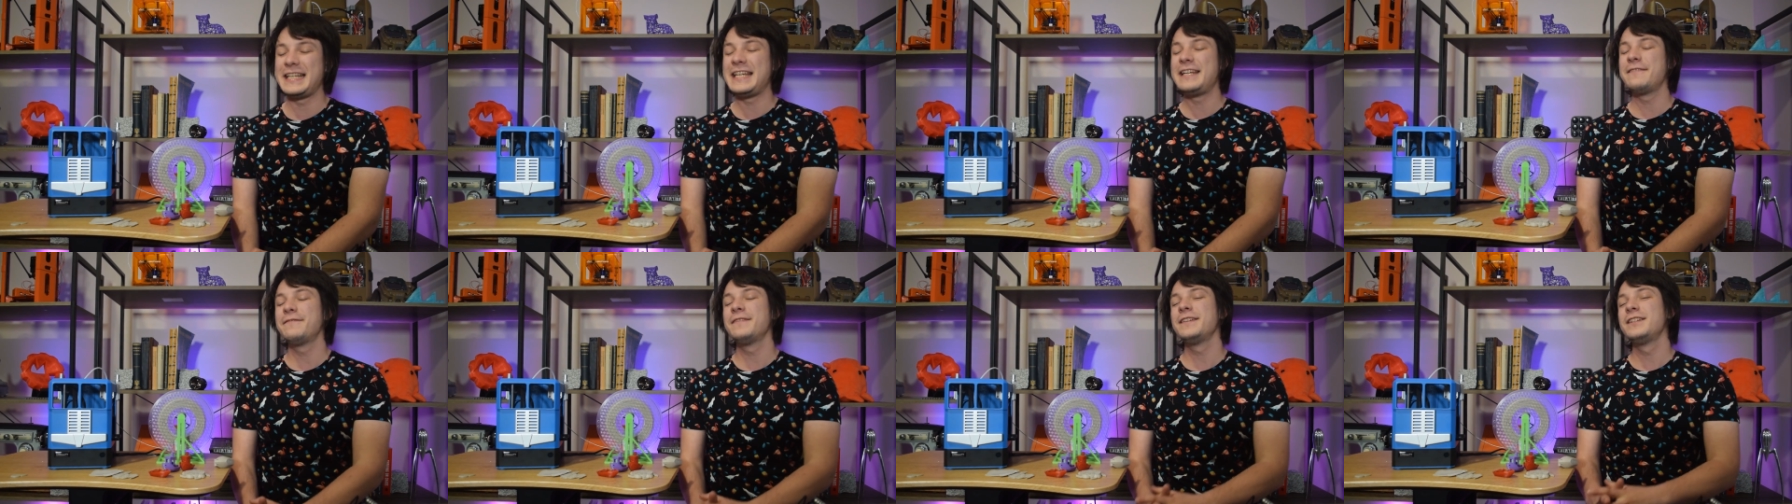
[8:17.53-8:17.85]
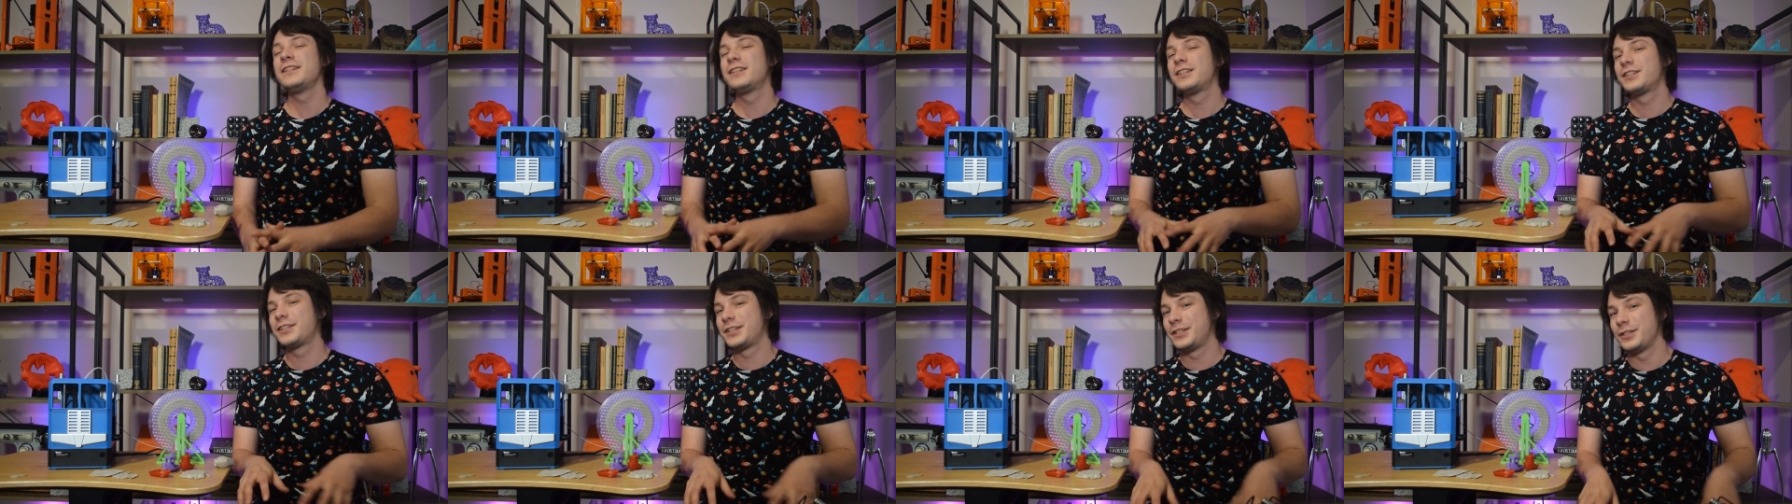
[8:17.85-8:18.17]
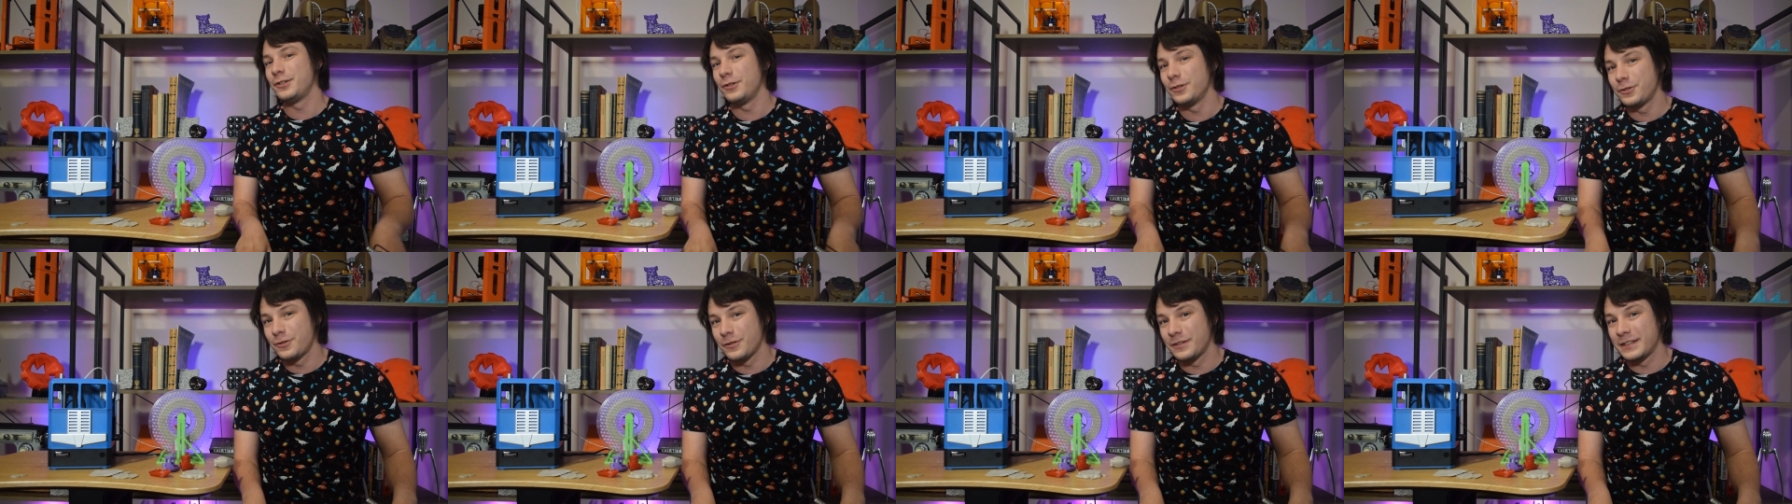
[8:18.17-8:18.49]
even
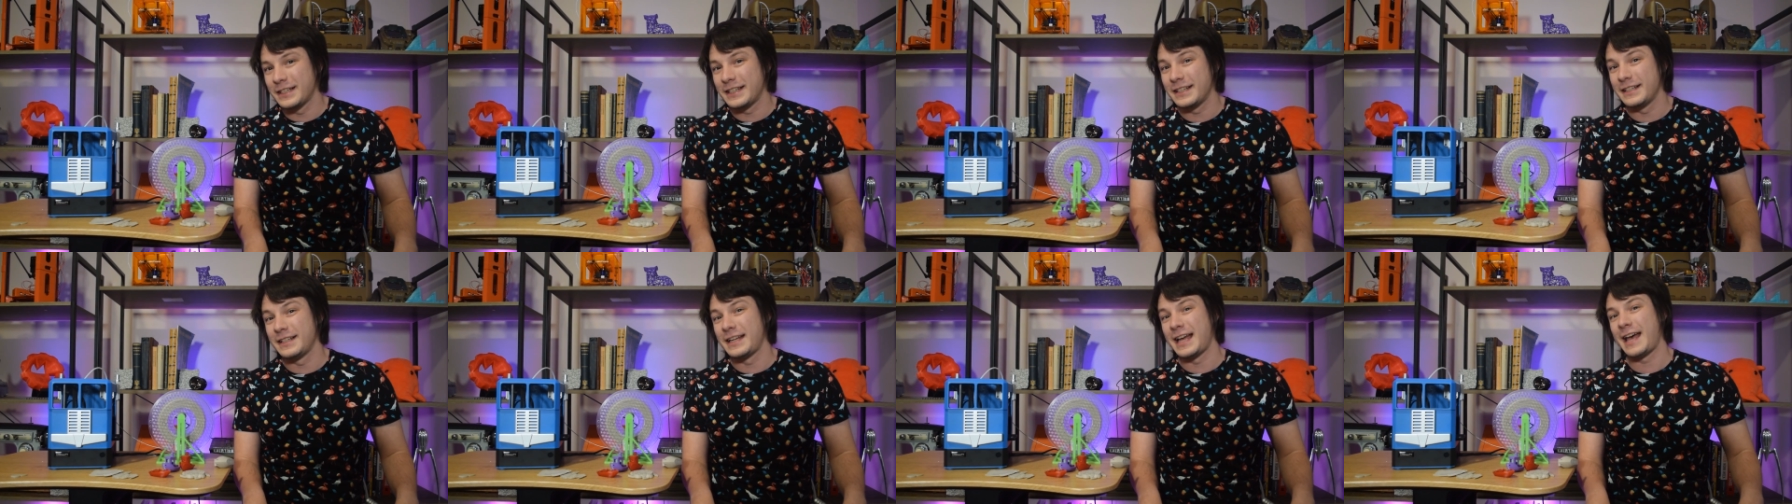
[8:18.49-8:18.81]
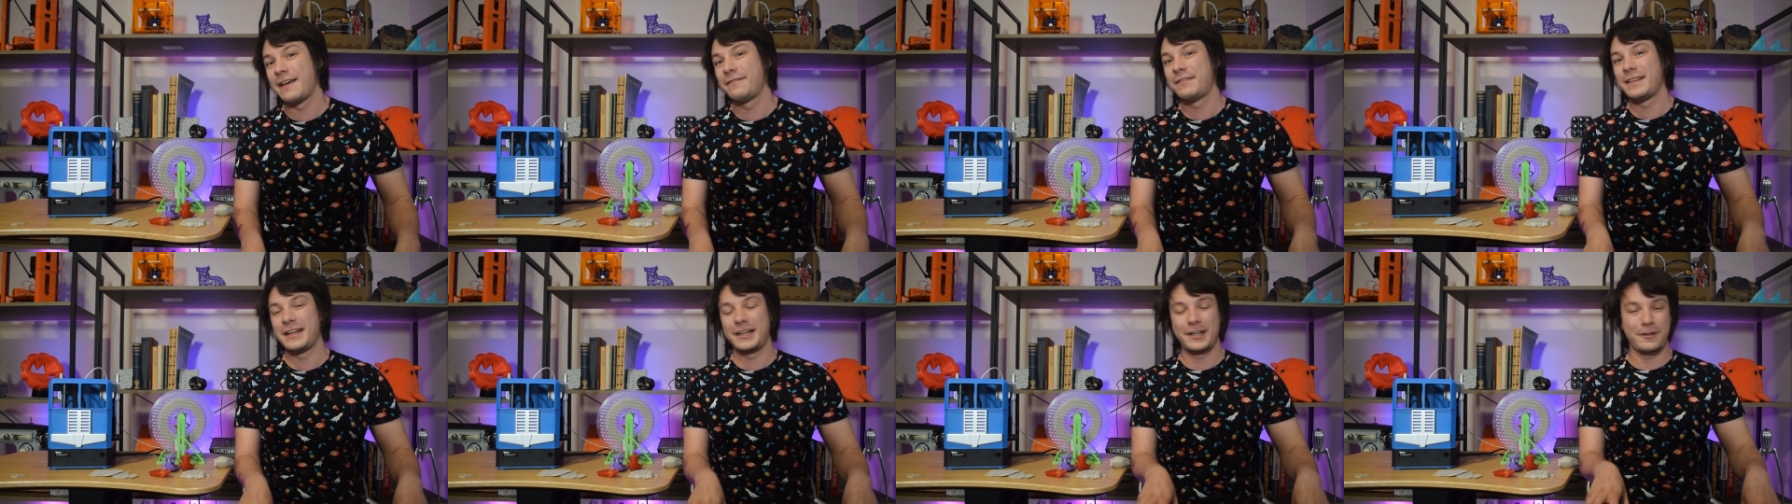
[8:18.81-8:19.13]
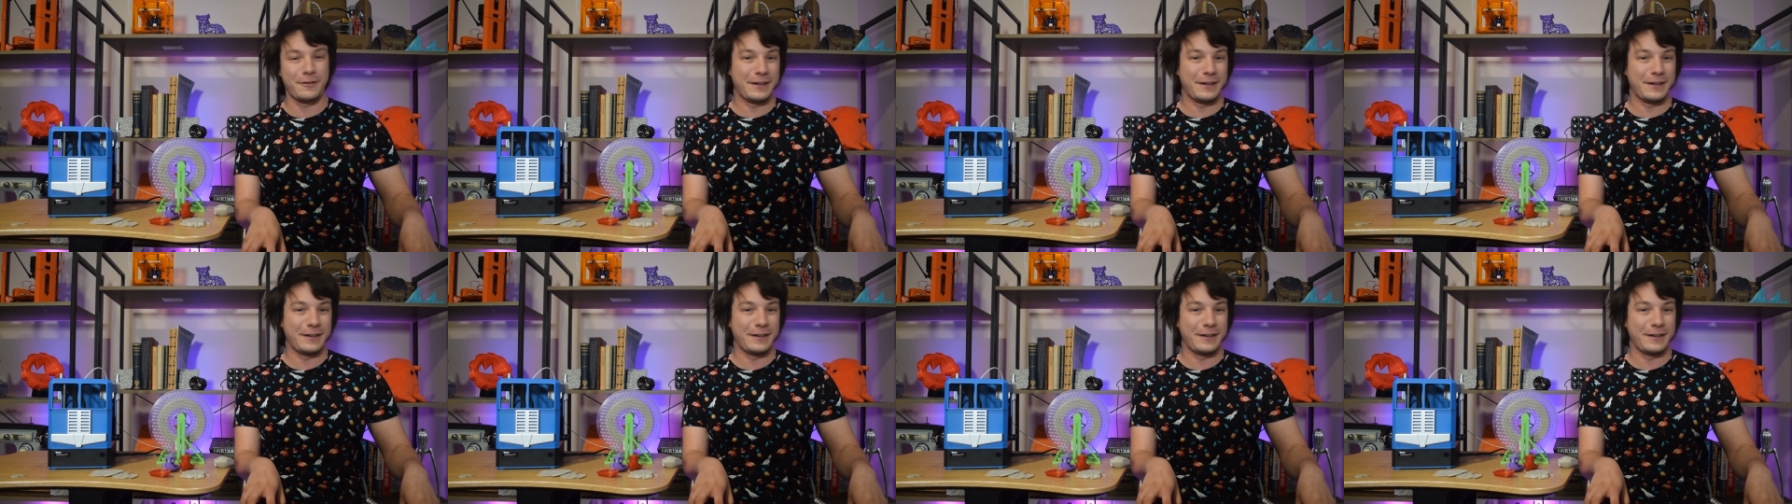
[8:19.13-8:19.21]
children can have their